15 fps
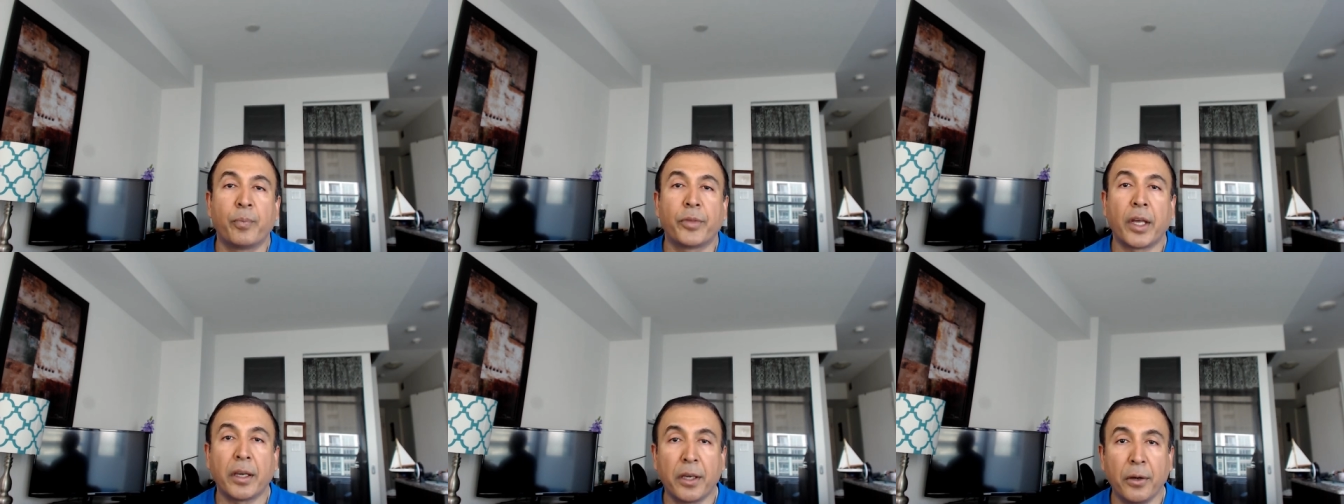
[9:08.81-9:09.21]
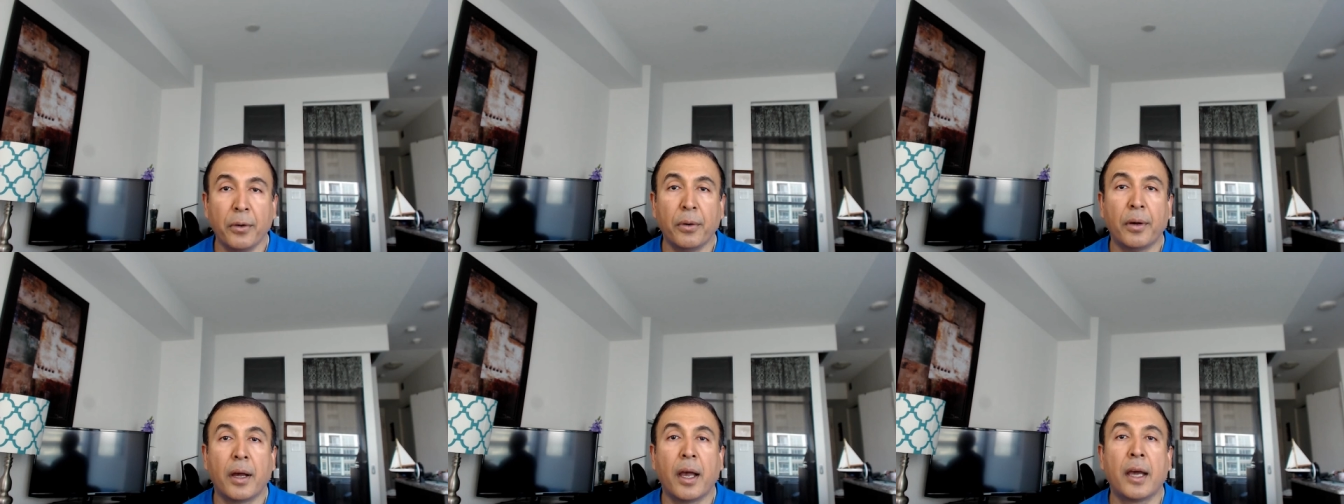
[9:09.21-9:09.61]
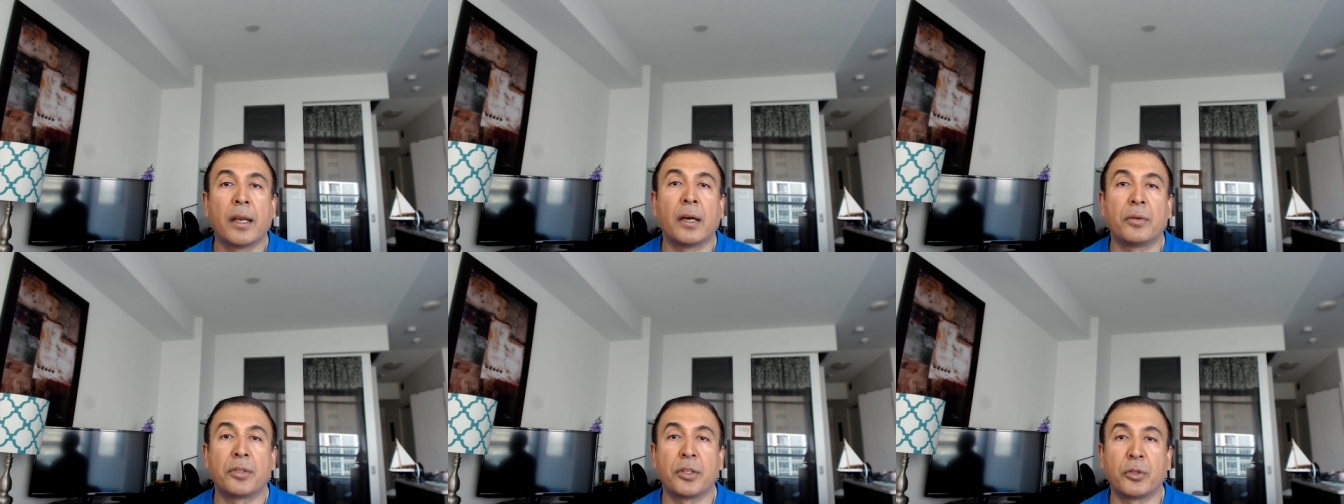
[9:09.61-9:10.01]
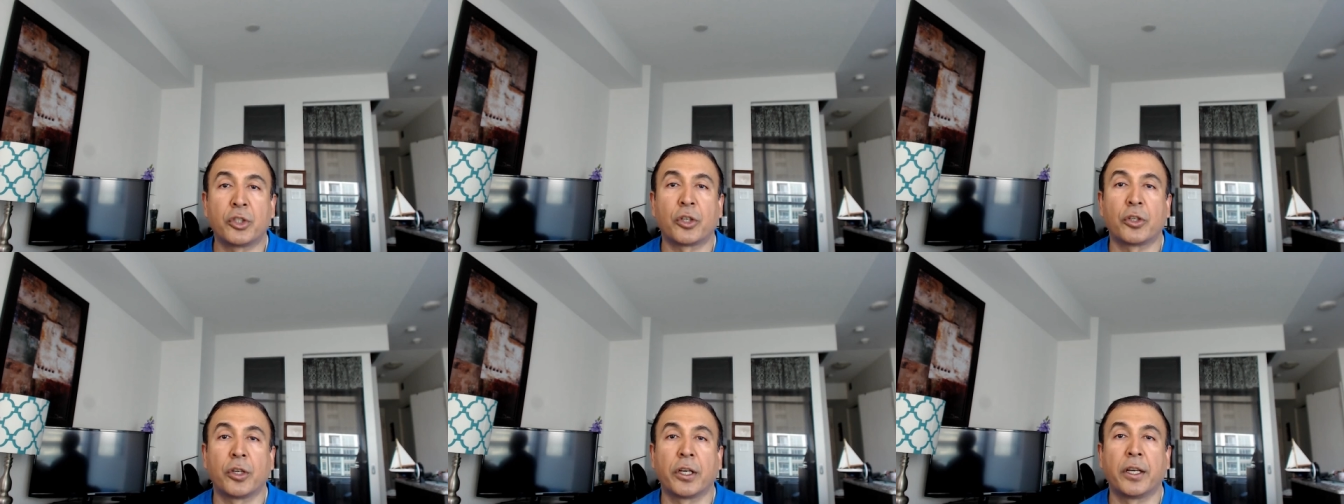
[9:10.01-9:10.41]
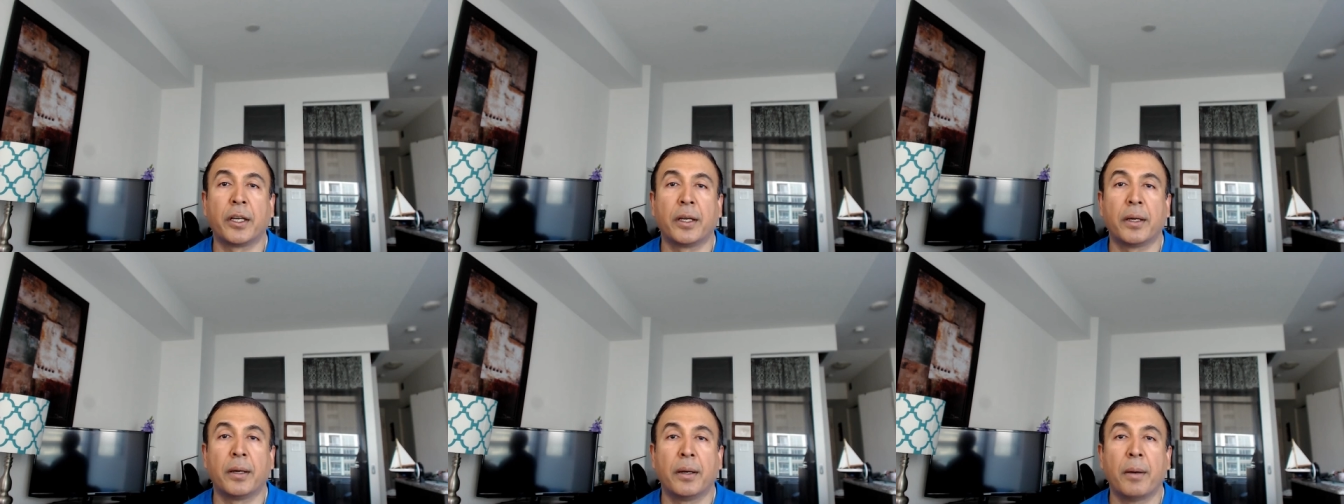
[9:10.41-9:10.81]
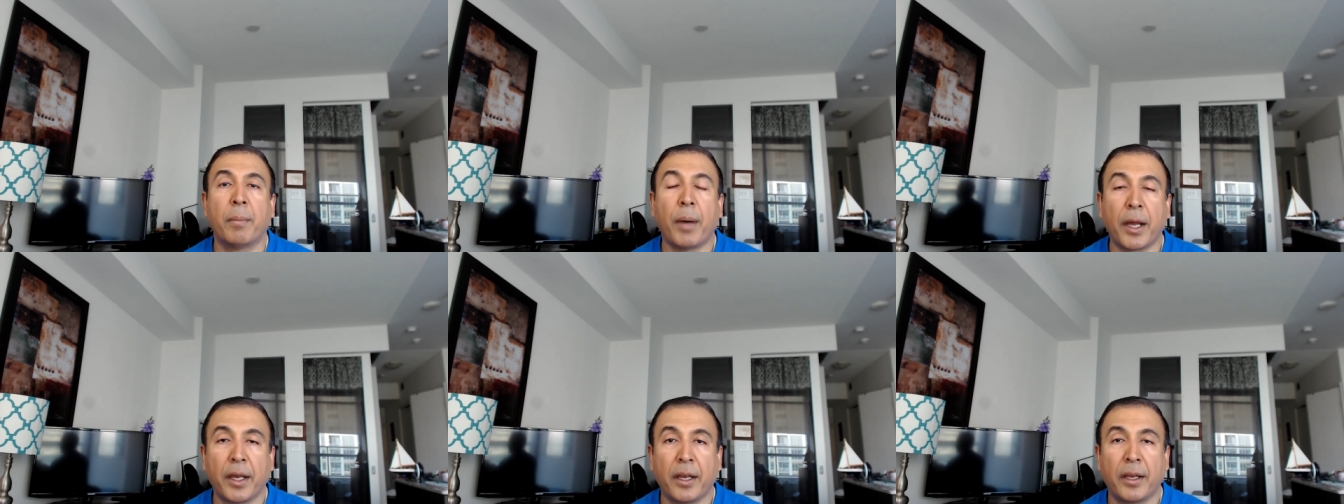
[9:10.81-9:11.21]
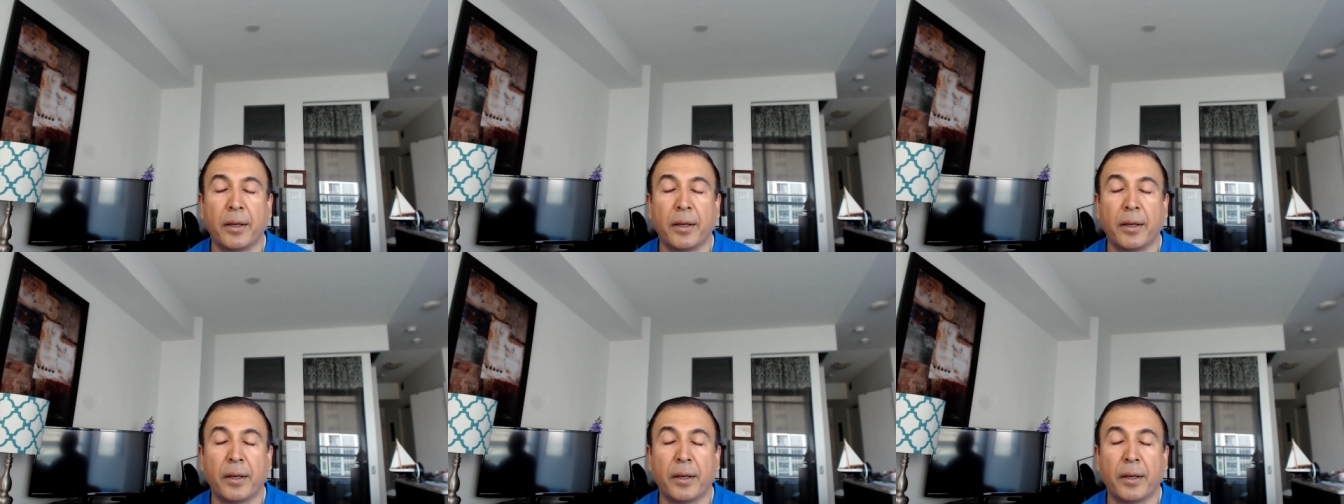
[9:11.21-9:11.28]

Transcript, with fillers: Thank you, and I'll see you shortly. Bye.